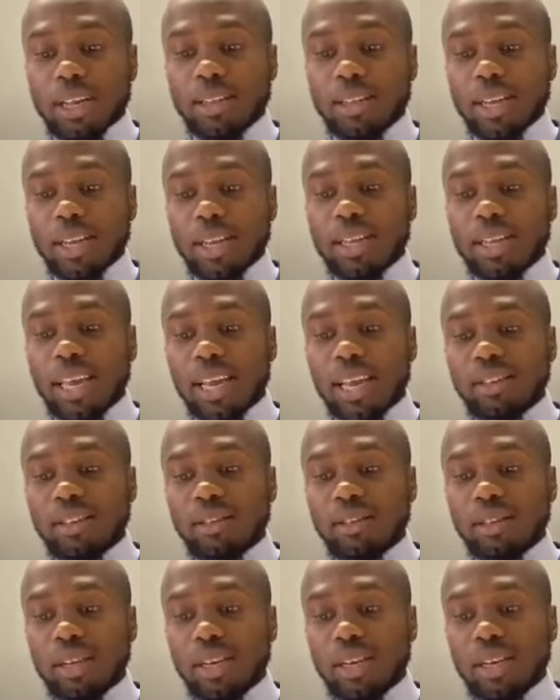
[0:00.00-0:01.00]
they can
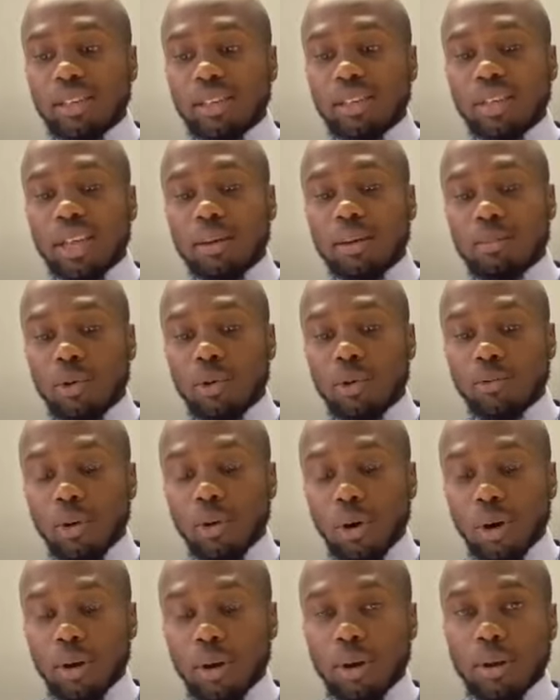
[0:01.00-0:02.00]
cancel the lease and move
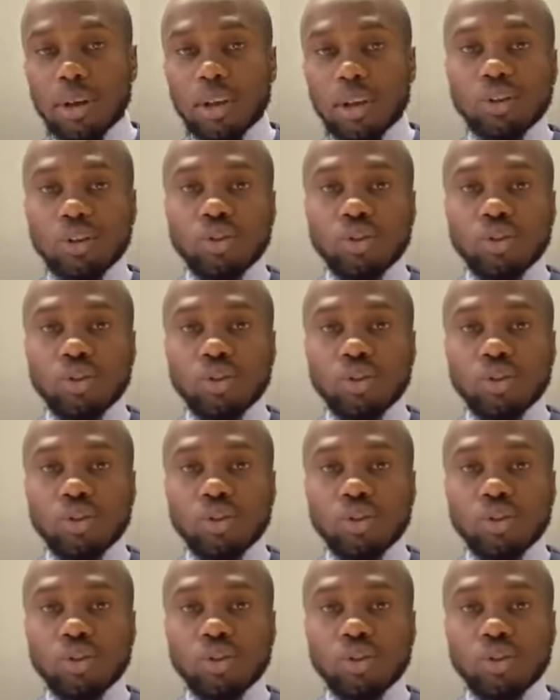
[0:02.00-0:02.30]
on.